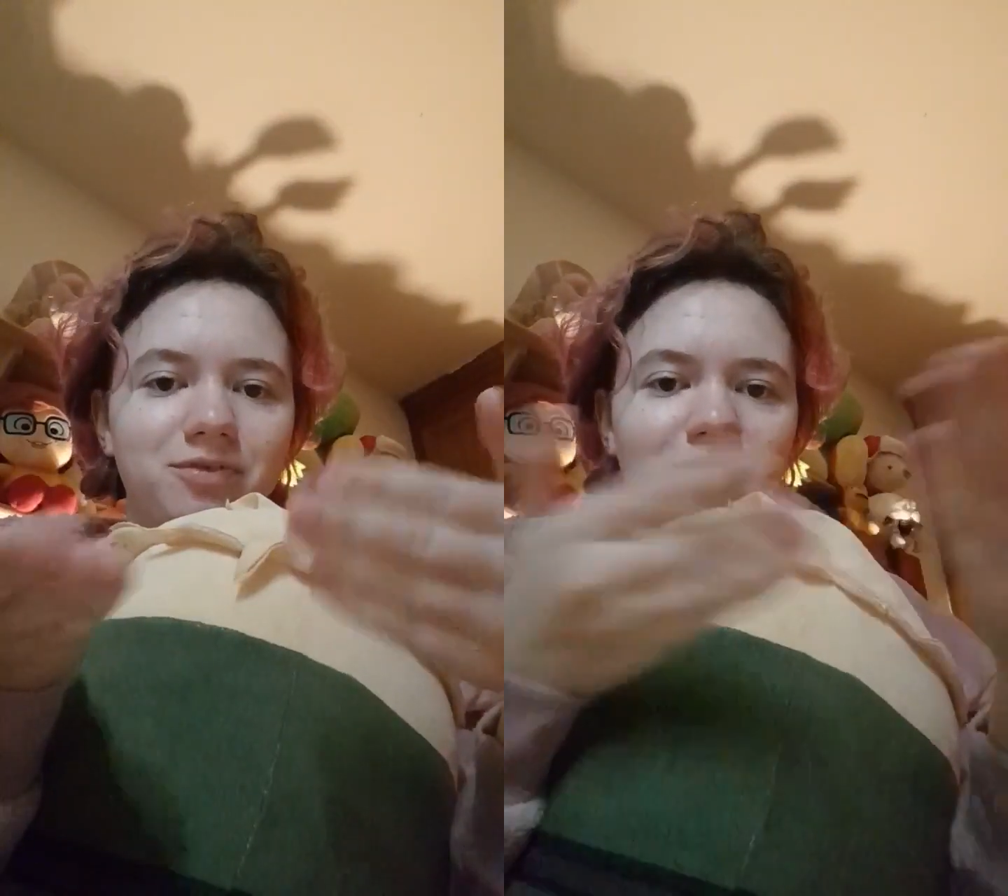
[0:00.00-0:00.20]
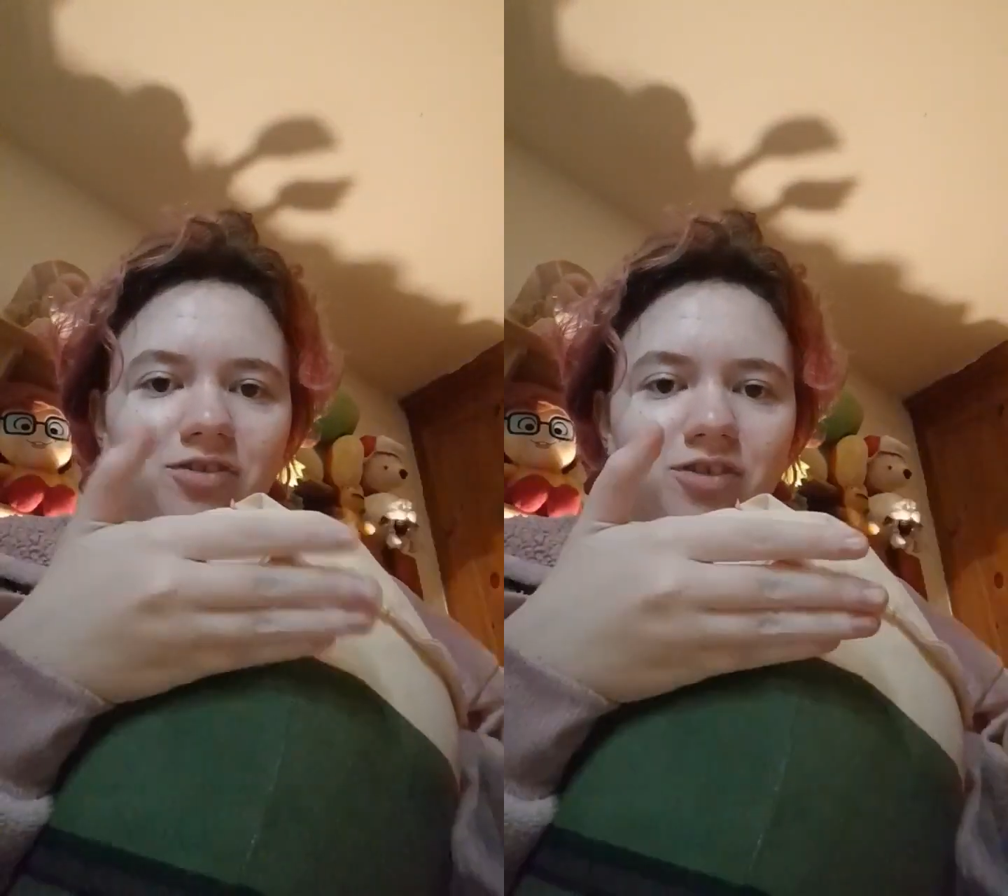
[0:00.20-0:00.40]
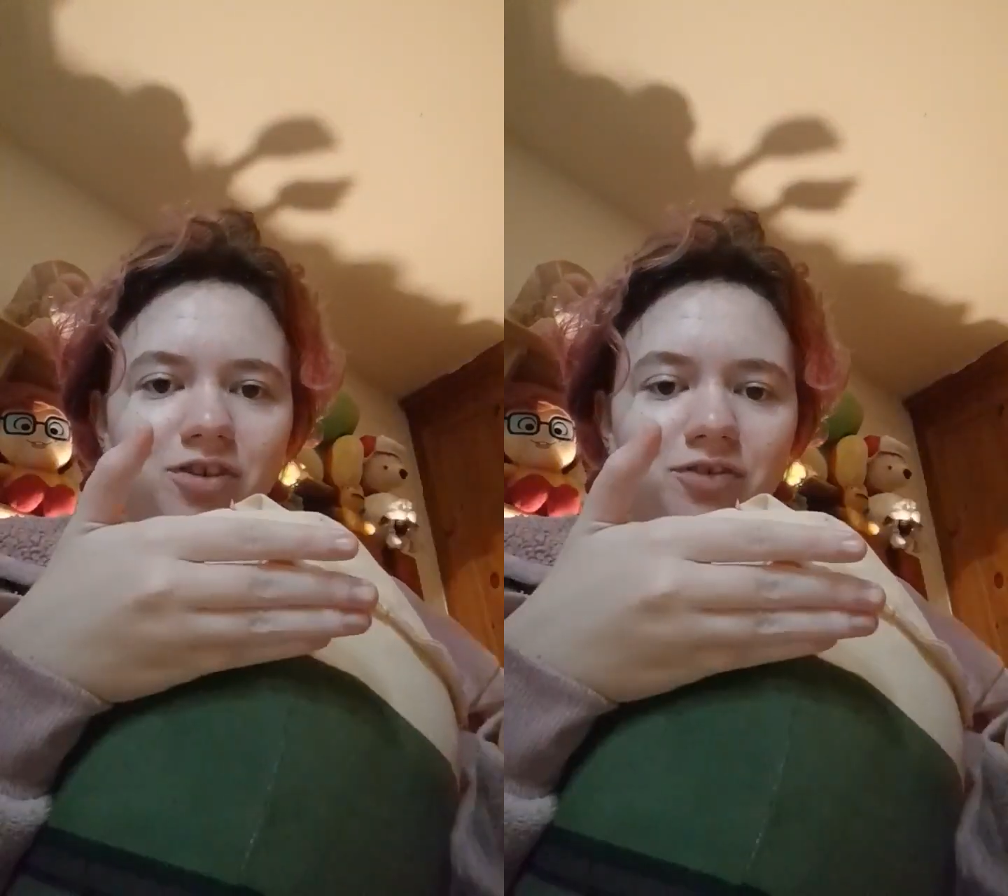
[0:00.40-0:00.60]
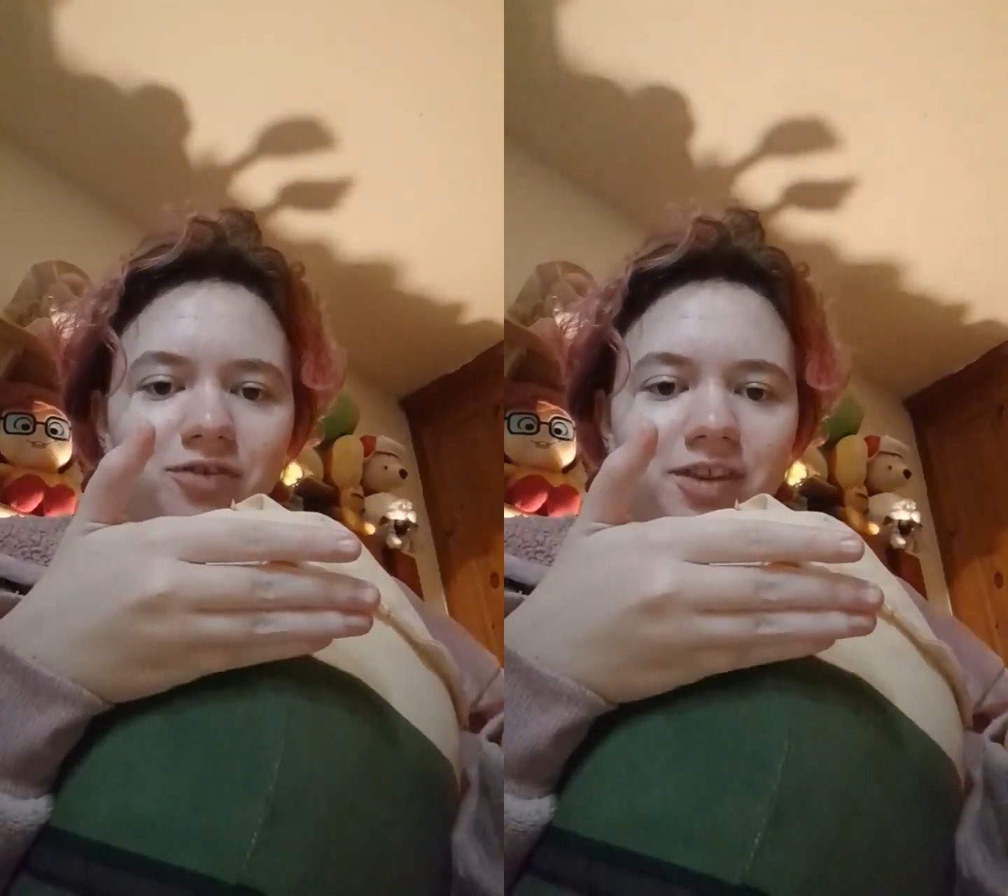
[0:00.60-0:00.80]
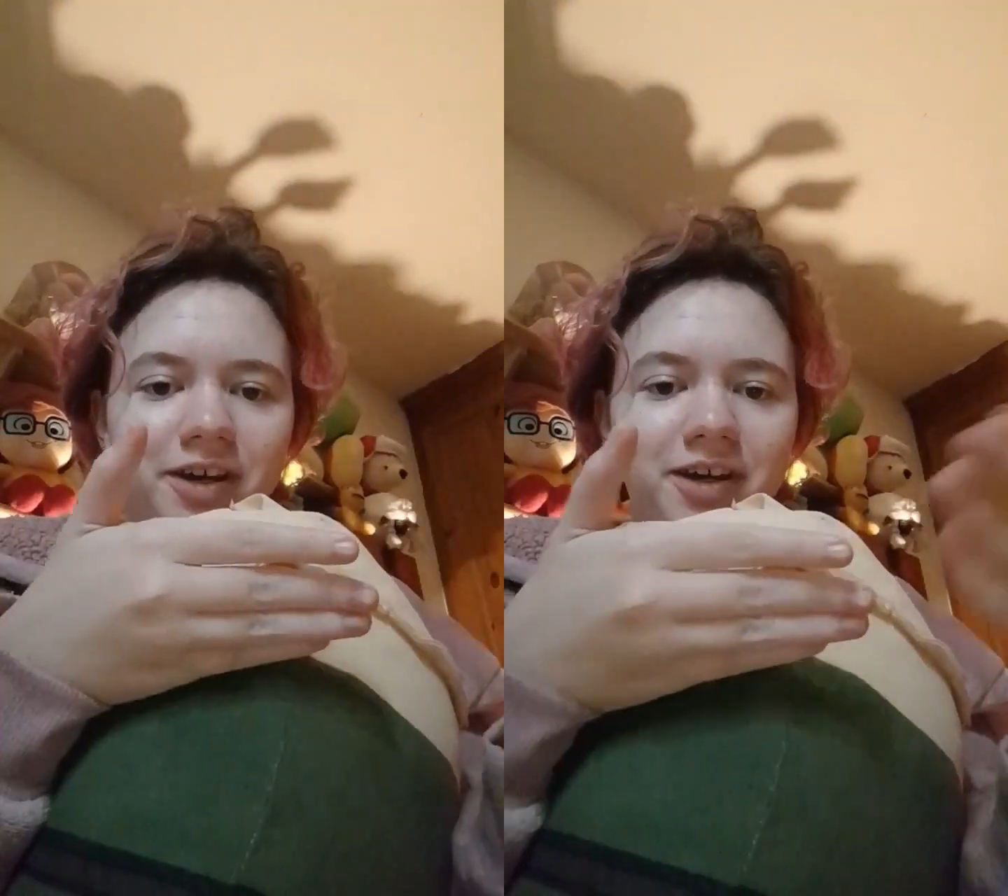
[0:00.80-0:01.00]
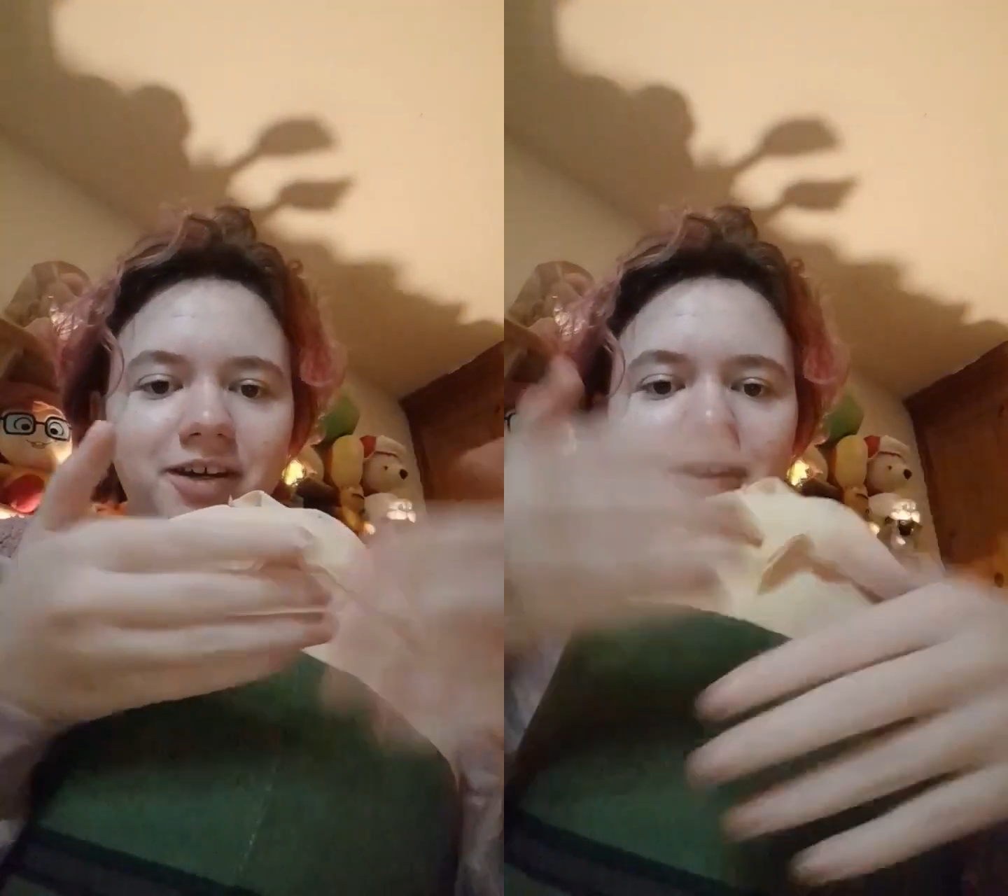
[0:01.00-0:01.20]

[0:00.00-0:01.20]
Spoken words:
just go for that.